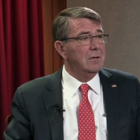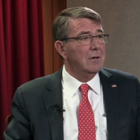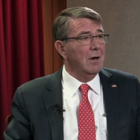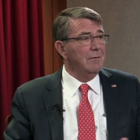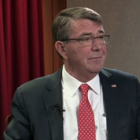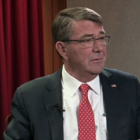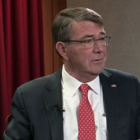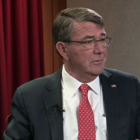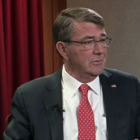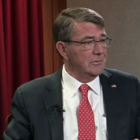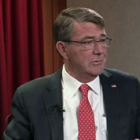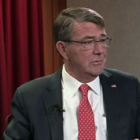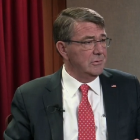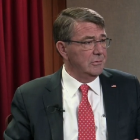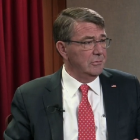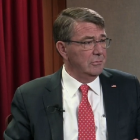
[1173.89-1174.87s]

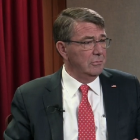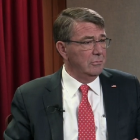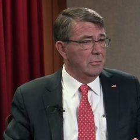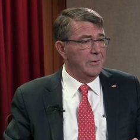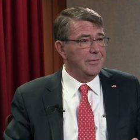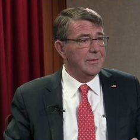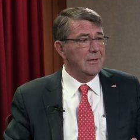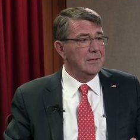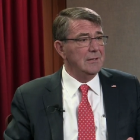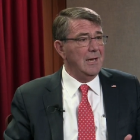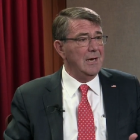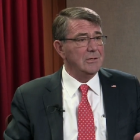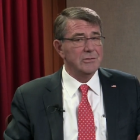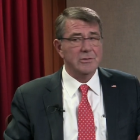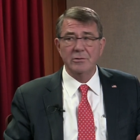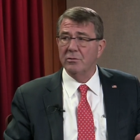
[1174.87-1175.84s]
governors do with the
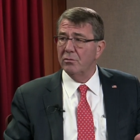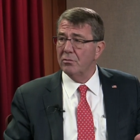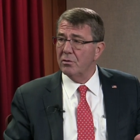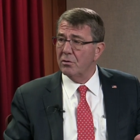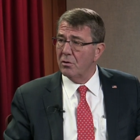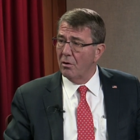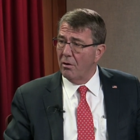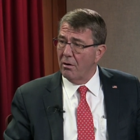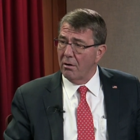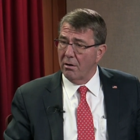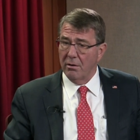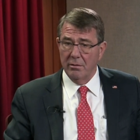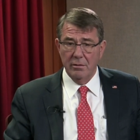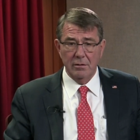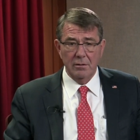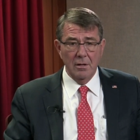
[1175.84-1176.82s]
National
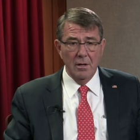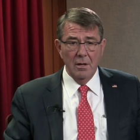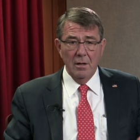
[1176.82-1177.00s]
Guard,